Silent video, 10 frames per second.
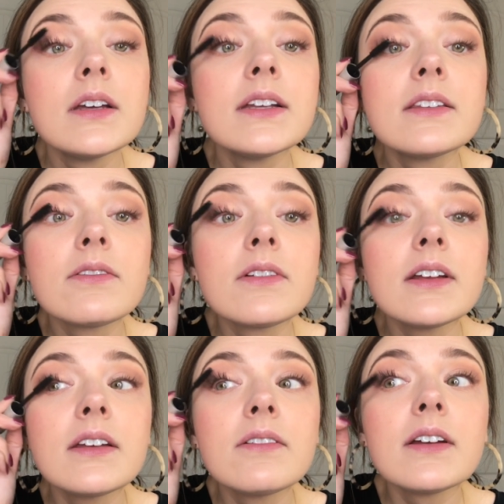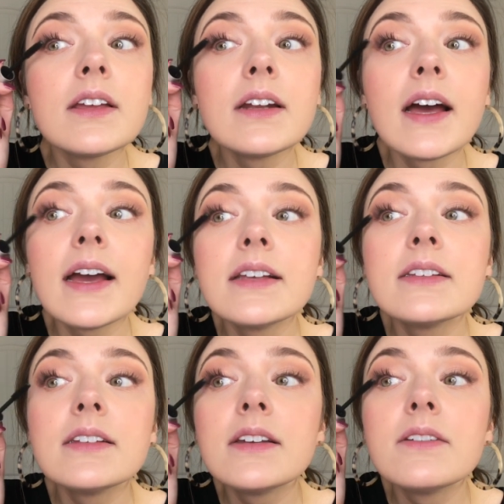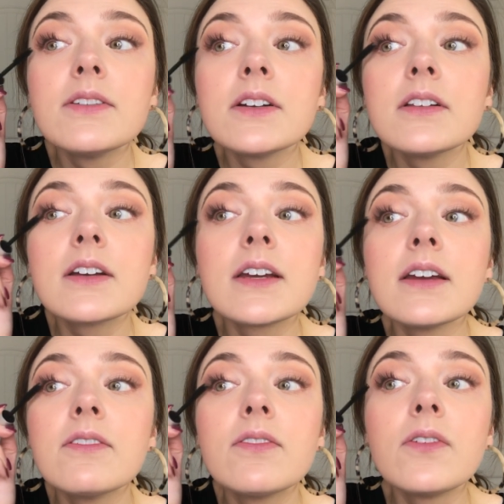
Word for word: It's really, really nice if you're looking